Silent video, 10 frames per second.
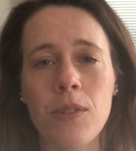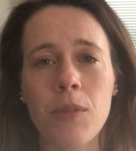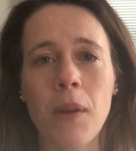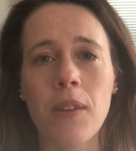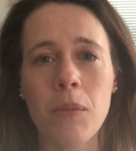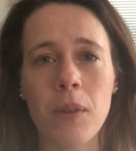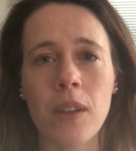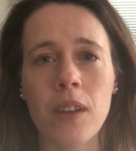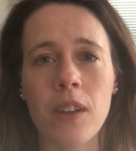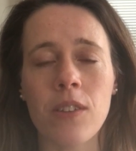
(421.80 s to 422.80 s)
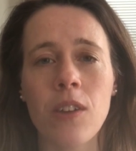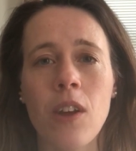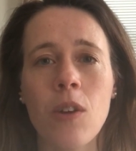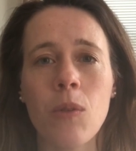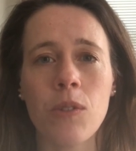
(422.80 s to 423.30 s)
responsibilities,
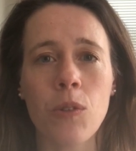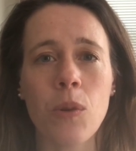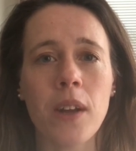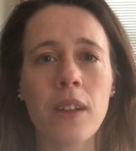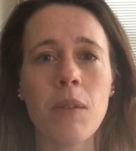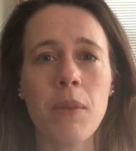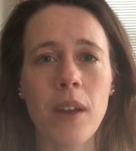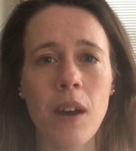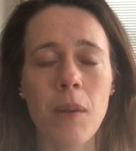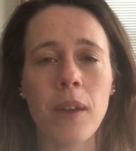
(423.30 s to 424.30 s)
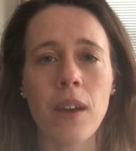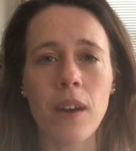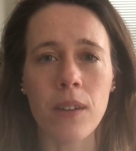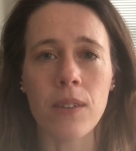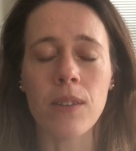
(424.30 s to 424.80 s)
was quickly becoming
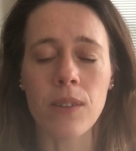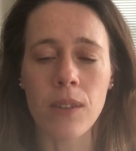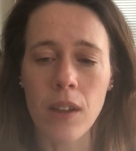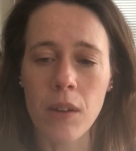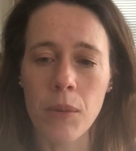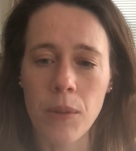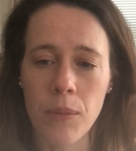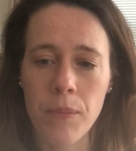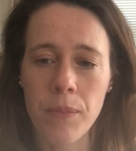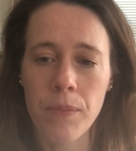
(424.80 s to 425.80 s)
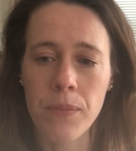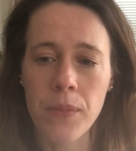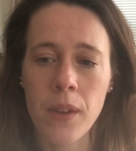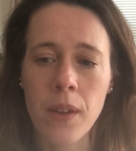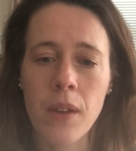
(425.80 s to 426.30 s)
unsustainable.
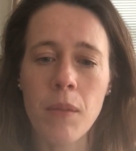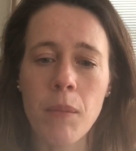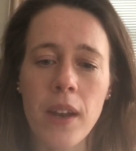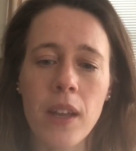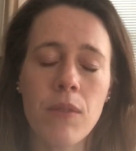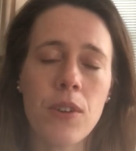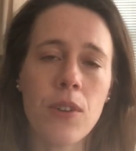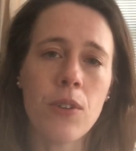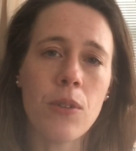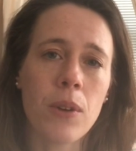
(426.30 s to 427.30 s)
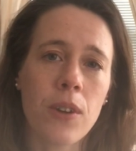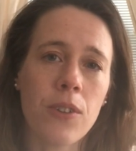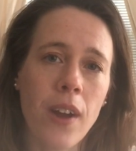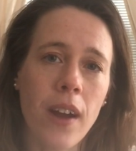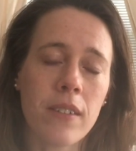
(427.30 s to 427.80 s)
Many of you who were
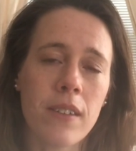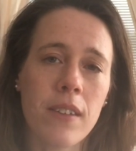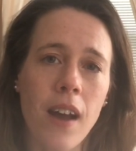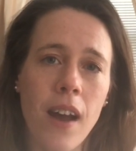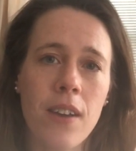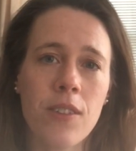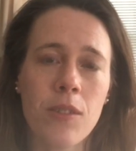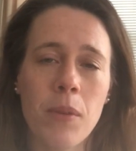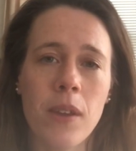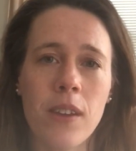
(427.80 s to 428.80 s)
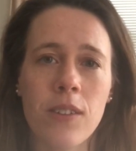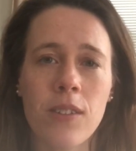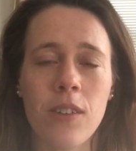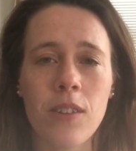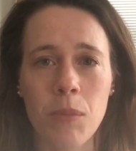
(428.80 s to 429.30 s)
attracted to
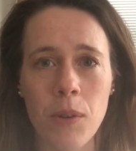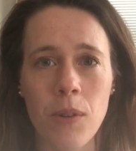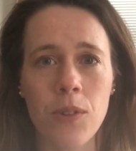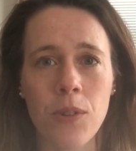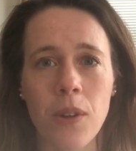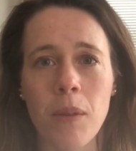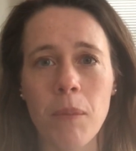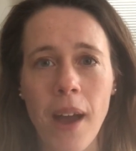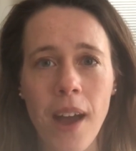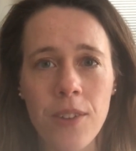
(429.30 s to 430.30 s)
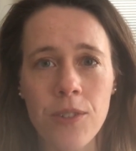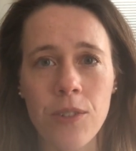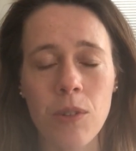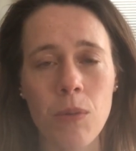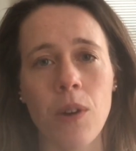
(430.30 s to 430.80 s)
ISP's spiritual and
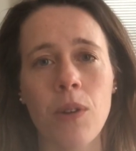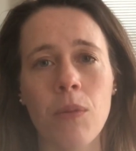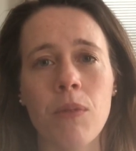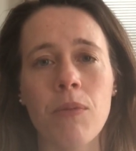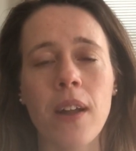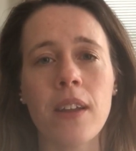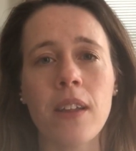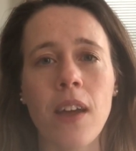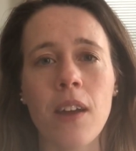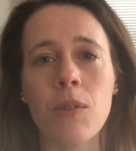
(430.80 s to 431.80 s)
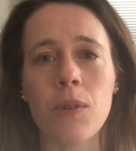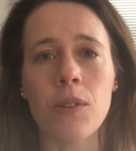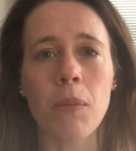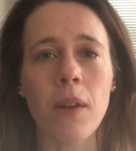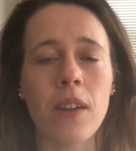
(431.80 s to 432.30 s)
pastoral work were finding that you were
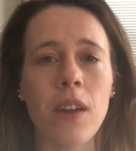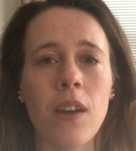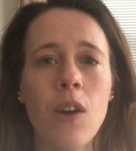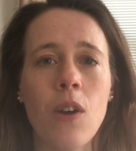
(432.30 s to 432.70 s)
spending